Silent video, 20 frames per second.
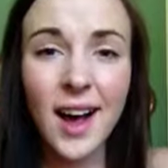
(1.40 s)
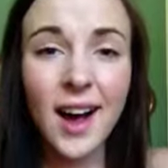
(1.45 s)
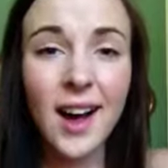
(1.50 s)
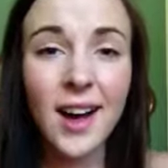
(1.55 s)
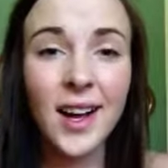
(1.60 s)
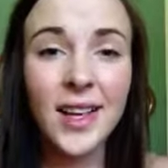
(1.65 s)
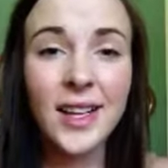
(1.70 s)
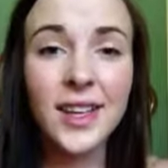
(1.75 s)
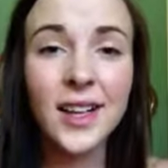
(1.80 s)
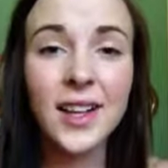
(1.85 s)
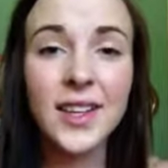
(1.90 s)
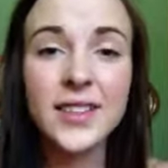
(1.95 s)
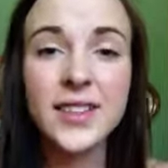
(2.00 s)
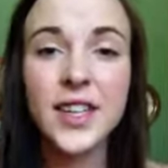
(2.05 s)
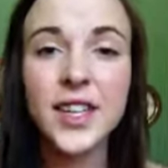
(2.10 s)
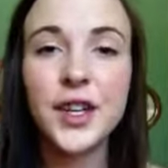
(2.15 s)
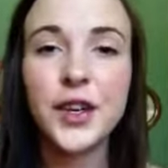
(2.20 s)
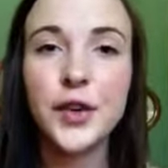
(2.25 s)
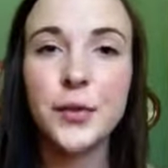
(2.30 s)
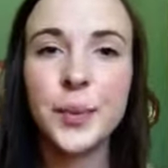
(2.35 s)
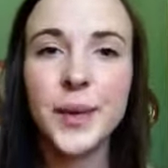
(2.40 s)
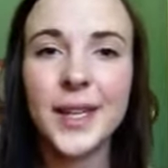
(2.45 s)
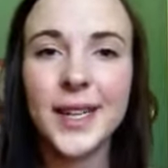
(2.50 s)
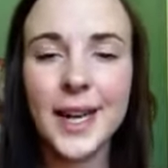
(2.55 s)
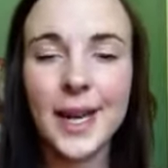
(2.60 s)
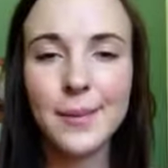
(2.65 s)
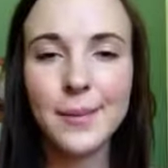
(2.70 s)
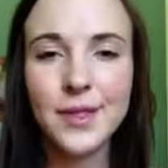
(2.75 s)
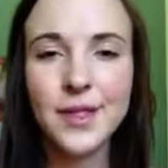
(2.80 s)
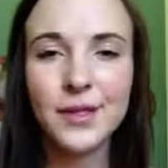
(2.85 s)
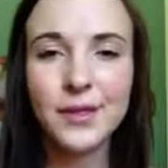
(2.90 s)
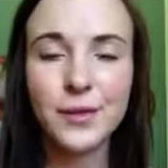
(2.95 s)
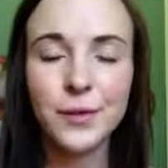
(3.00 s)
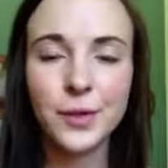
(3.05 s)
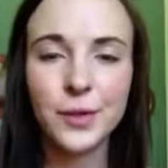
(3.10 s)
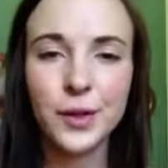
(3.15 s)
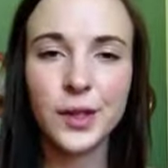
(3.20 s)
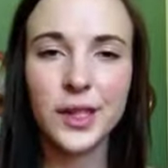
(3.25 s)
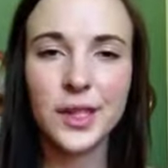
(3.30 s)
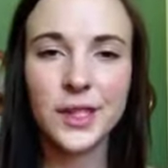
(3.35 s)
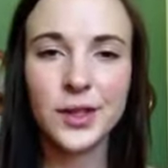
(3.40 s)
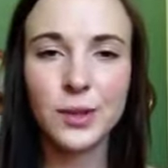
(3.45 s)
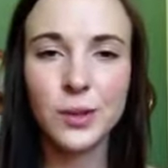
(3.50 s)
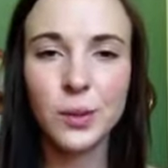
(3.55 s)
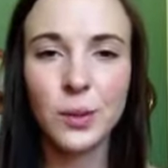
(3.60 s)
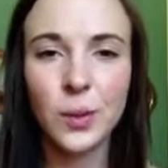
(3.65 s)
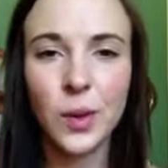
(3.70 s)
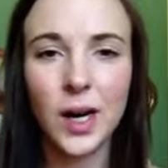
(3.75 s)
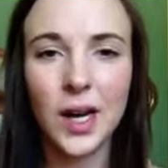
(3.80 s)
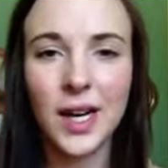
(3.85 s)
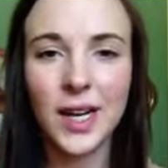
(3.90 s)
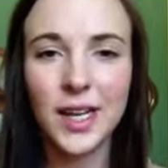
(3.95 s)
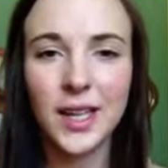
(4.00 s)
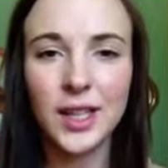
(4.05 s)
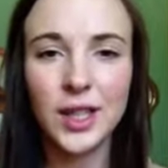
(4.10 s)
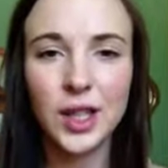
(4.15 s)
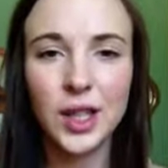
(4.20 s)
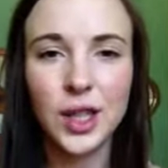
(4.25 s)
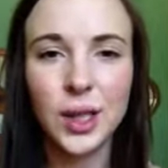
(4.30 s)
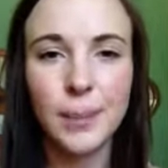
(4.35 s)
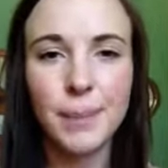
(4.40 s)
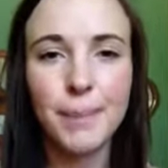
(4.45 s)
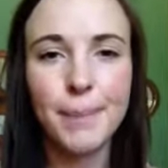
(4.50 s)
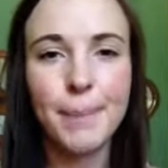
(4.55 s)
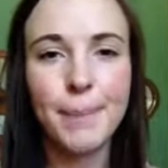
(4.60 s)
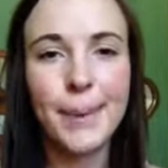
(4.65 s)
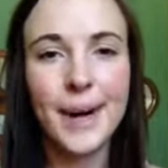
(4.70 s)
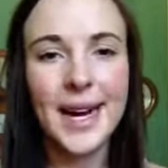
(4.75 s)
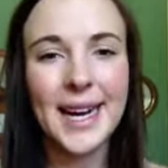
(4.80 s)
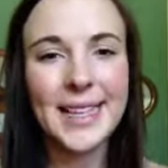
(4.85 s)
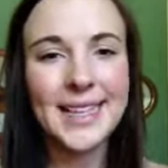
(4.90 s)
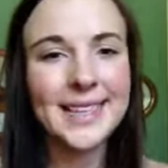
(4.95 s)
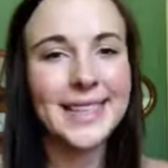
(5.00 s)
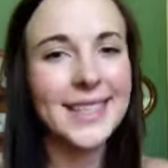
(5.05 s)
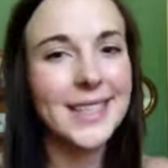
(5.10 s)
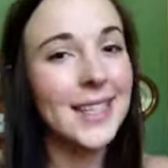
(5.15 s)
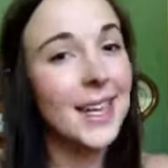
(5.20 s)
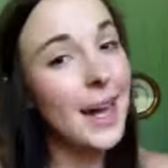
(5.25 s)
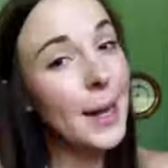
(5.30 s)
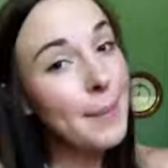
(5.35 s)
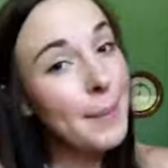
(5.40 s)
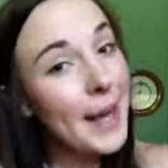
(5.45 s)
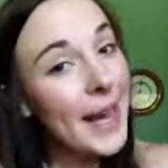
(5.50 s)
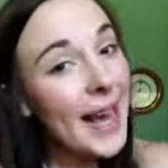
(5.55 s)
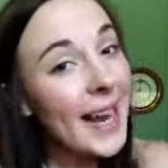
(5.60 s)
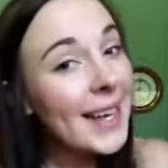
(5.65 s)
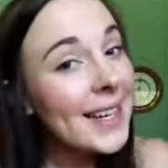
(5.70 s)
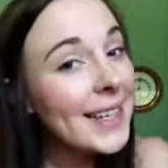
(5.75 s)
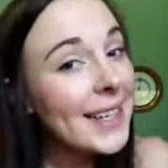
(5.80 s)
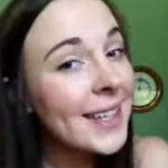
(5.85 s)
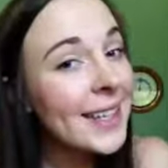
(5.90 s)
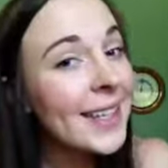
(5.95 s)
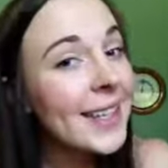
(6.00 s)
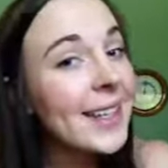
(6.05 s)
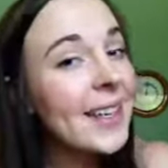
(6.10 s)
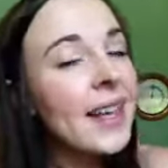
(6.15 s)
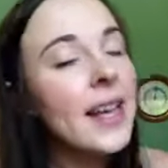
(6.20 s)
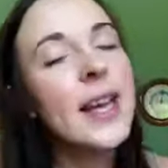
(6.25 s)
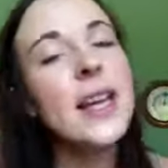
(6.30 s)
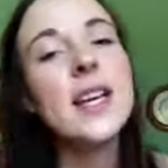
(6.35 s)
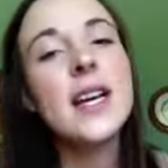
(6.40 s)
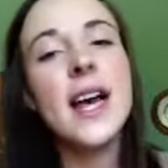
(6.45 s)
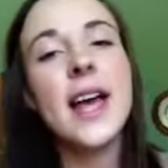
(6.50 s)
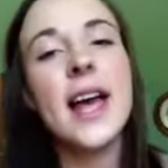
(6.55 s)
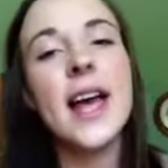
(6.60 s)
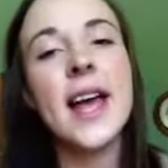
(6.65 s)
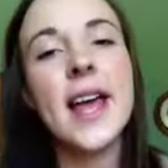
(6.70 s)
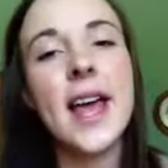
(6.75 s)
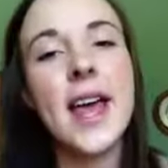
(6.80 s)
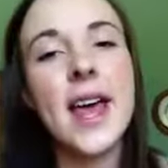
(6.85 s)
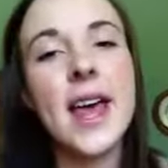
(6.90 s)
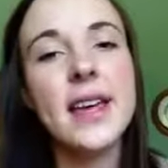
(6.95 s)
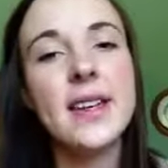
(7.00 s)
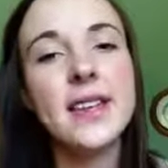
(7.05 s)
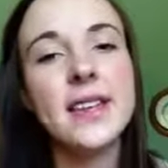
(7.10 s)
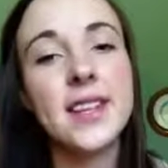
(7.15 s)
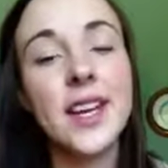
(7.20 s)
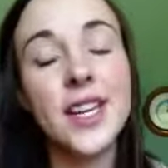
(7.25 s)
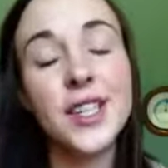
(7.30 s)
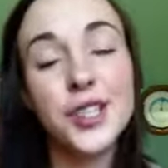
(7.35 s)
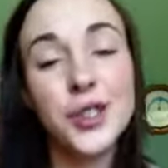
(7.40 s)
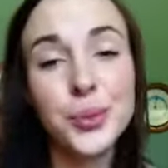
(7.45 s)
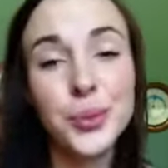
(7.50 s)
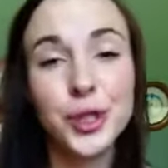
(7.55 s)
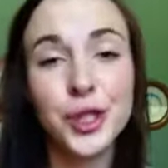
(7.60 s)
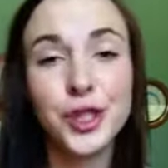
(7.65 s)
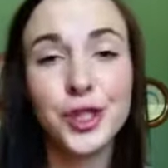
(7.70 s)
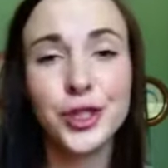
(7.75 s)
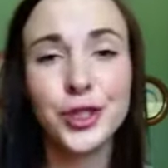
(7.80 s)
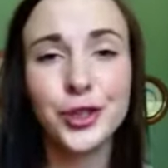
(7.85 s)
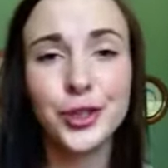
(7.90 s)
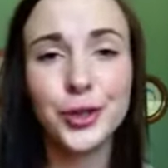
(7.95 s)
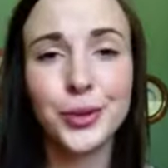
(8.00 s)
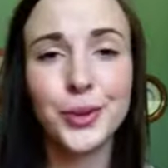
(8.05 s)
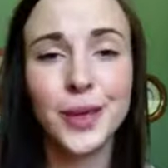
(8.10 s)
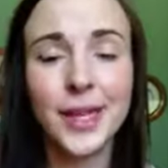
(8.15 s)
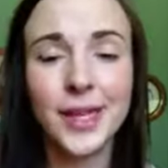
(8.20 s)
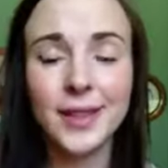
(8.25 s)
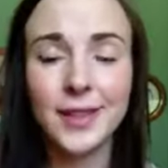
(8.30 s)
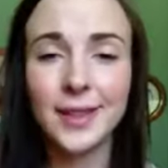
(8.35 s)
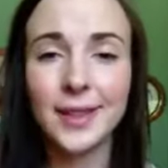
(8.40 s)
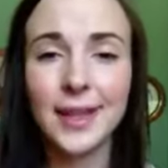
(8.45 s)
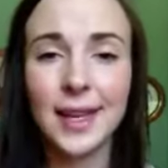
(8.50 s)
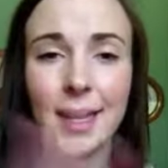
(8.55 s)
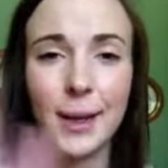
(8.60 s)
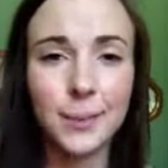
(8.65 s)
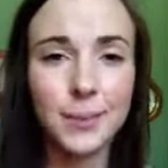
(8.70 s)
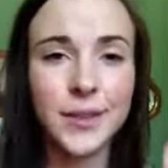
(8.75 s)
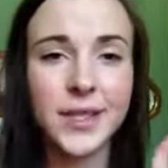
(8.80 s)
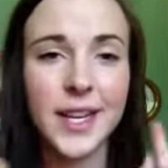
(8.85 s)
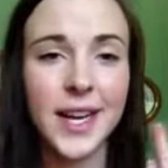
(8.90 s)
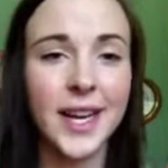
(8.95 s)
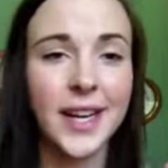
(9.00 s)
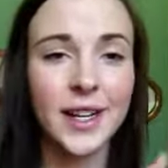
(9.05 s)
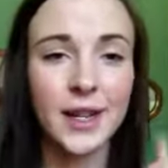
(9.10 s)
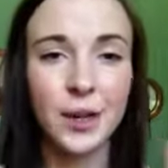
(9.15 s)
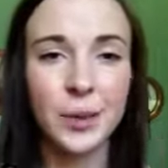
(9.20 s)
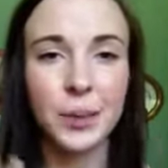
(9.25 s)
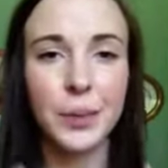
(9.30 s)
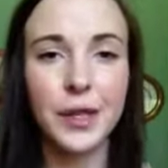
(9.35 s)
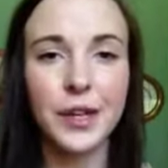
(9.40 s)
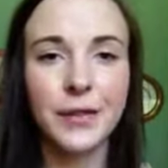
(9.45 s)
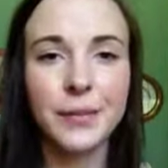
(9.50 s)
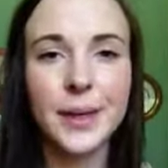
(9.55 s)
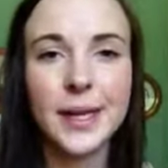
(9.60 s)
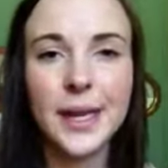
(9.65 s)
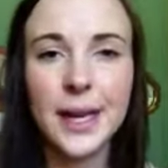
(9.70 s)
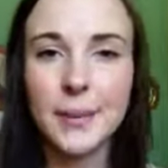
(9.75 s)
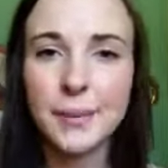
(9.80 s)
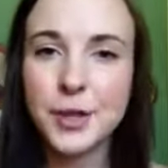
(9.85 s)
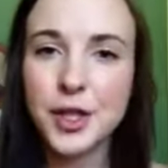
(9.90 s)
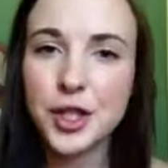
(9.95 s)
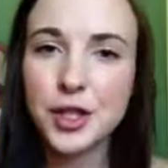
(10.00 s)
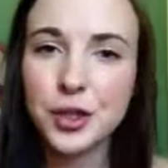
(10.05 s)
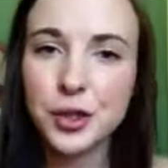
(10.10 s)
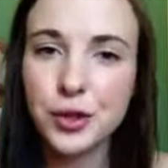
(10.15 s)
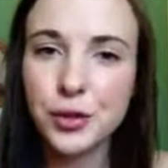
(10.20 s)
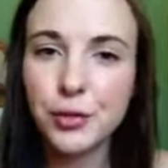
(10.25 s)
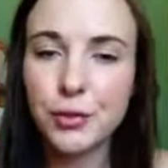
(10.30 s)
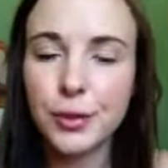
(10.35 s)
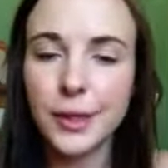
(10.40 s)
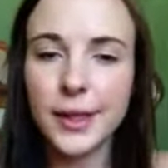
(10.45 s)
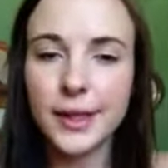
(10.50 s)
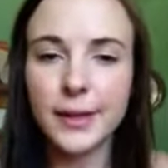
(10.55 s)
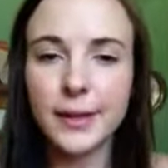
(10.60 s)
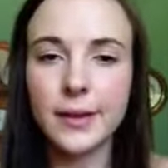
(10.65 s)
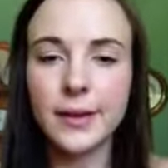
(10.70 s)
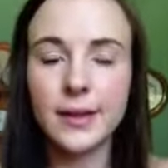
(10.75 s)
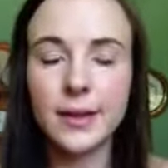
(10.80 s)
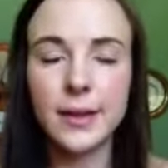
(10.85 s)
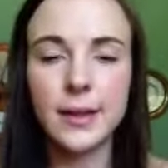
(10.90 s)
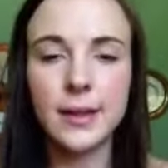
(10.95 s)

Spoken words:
Hi guys, I know I've been absent for a little while, but I'm back and I just wanted to do a little update on what I've been up to and,